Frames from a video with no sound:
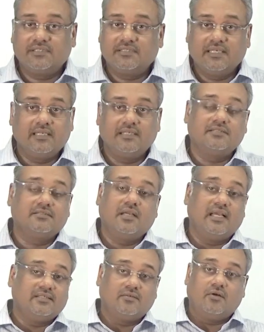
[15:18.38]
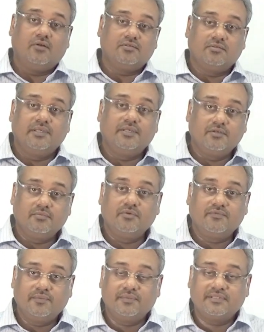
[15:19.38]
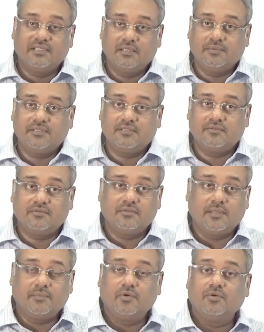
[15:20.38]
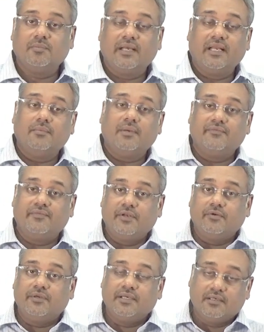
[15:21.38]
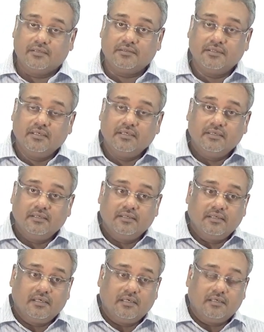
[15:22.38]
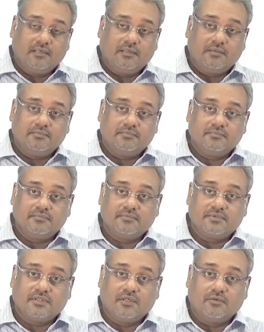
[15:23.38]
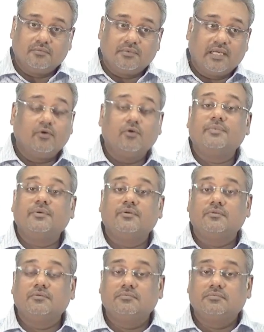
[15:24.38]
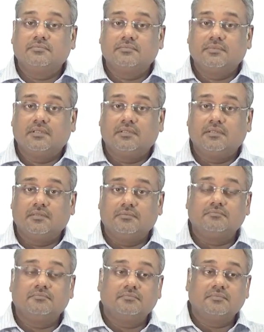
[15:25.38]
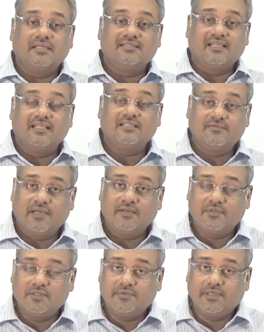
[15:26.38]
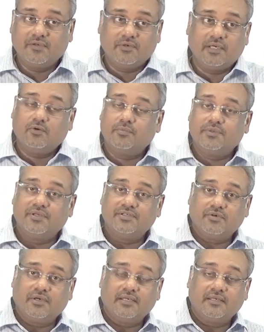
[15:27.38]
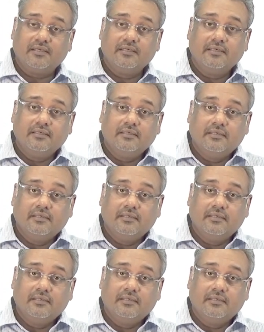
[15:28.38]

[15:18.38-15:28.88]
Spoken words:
which is there has also been removed from the syllabus, so I'm going to end my video here. So I hope you are satisfied with the video. I hope you enjoyed it.